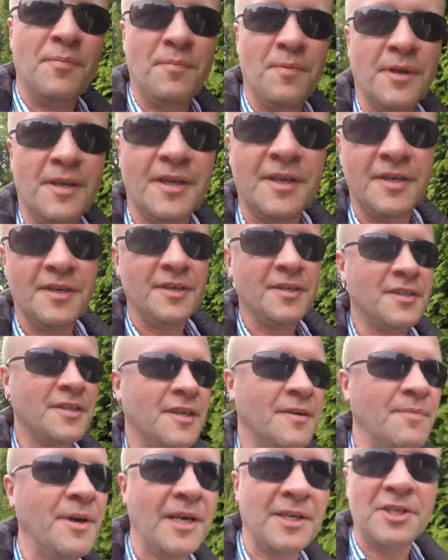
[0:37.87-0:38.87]
because
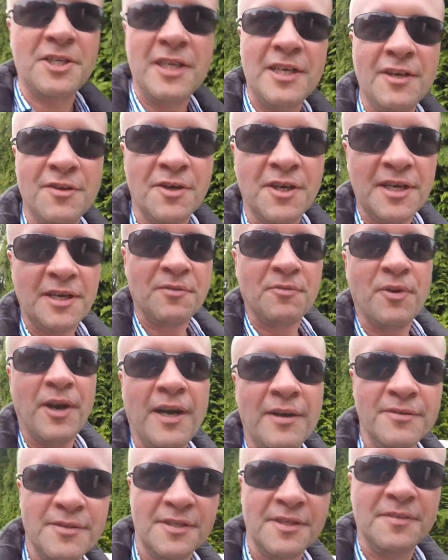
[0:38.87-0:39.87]
I'm actually looking
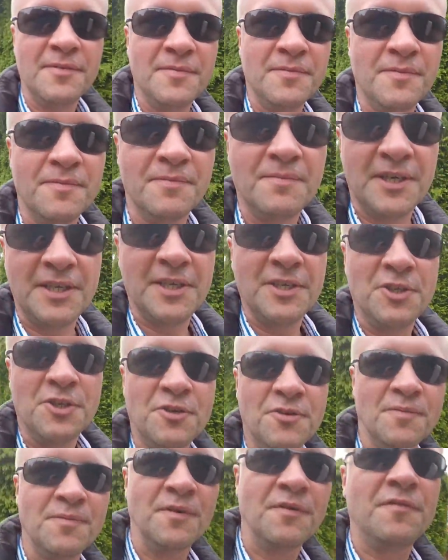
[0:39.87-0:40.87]
around and making sure
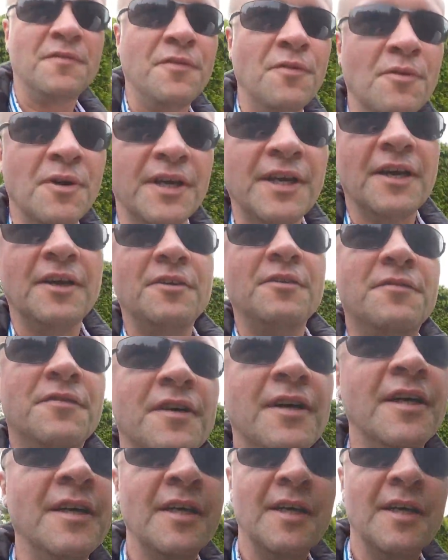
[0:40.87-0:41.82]
I'm not falling over.